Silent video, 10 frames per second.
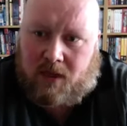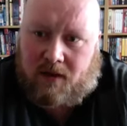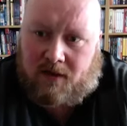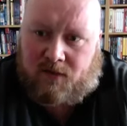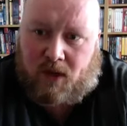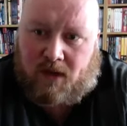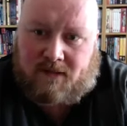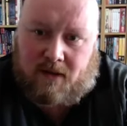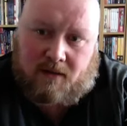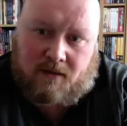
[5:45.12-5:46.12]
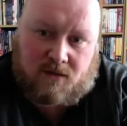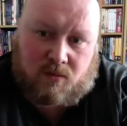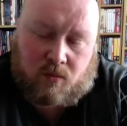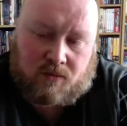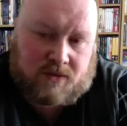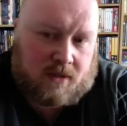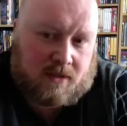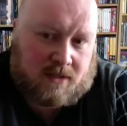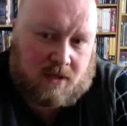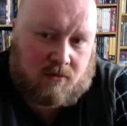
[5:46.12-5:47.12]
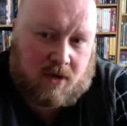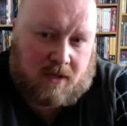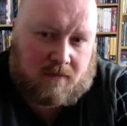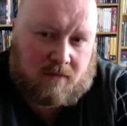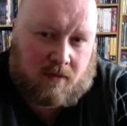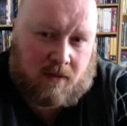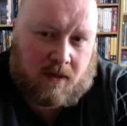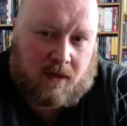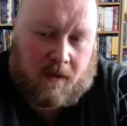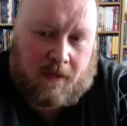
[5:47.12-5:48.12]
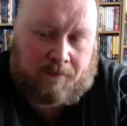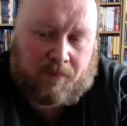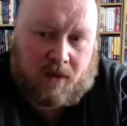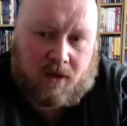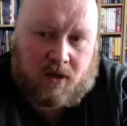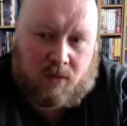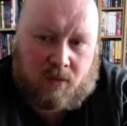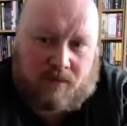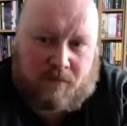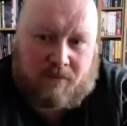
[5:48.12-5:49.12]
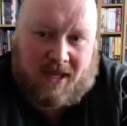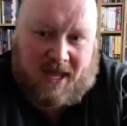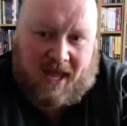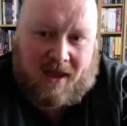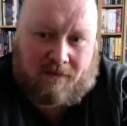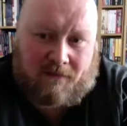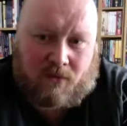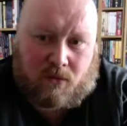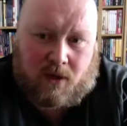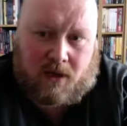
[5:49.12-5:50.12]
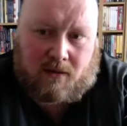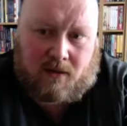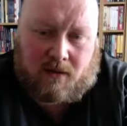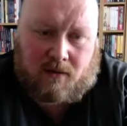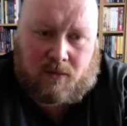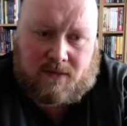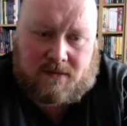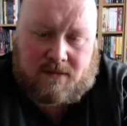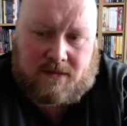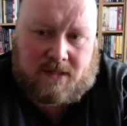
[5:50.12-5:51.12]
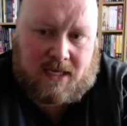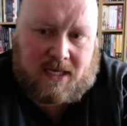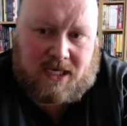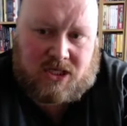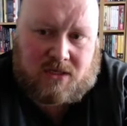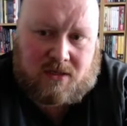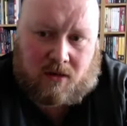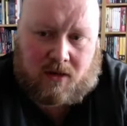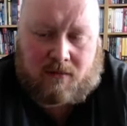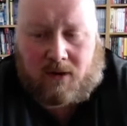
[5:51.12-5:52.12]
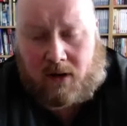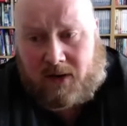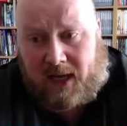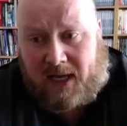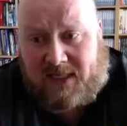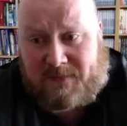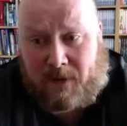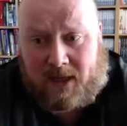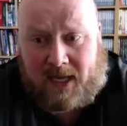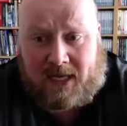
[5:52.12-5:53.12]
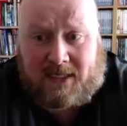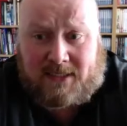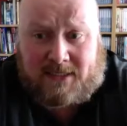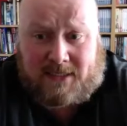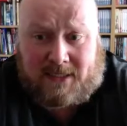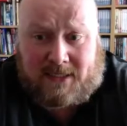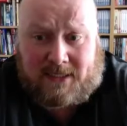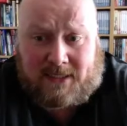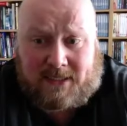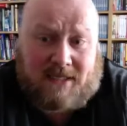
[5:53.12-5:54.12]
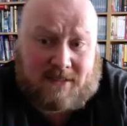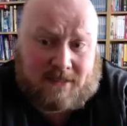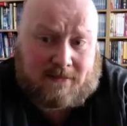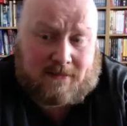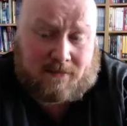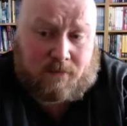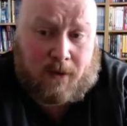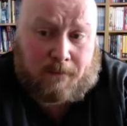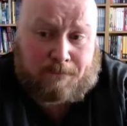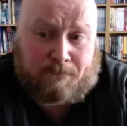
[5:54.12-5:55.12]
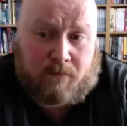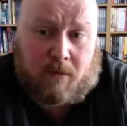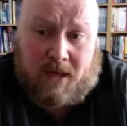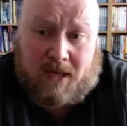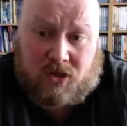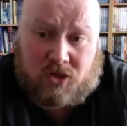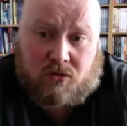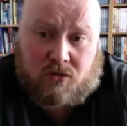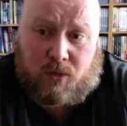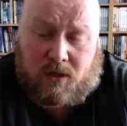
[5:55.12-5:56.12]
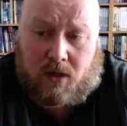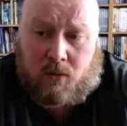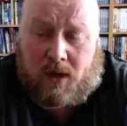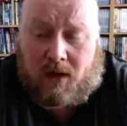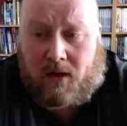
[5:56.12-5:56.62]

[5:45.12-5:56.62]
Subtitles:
as well as studying towards a degree. So I think, you know, we have to be very careful and almost consider each on a case-by-case basis as well. But making sure we're